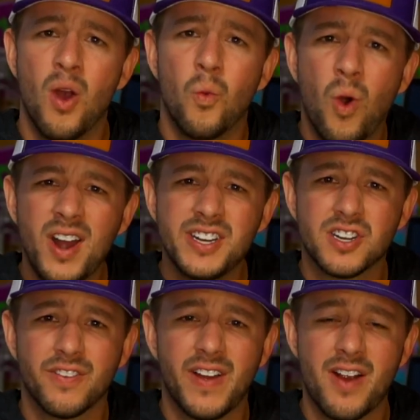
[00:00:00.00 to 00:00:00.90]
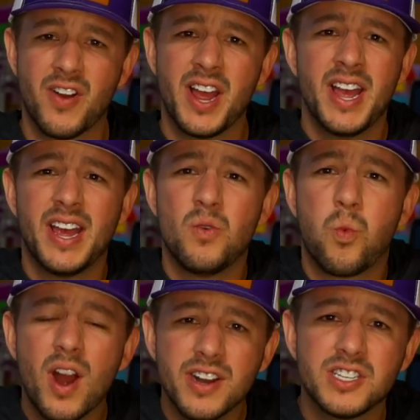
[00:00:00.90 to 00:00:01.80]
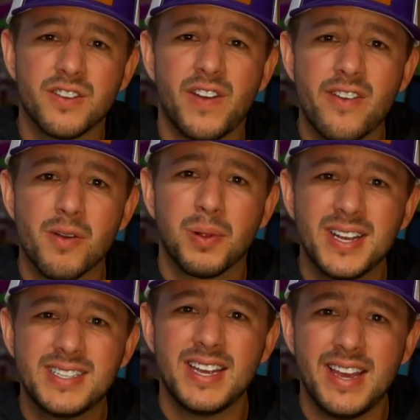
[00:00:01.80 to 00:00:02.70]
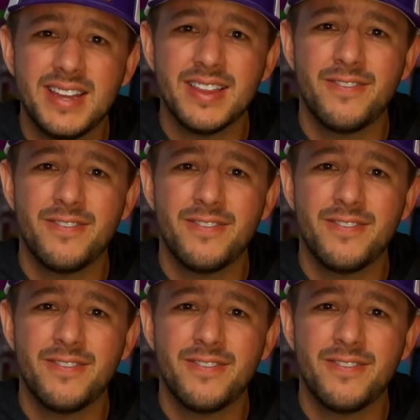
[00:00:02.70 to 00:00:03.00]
What is your favorite, and where is your favorite place to eat in the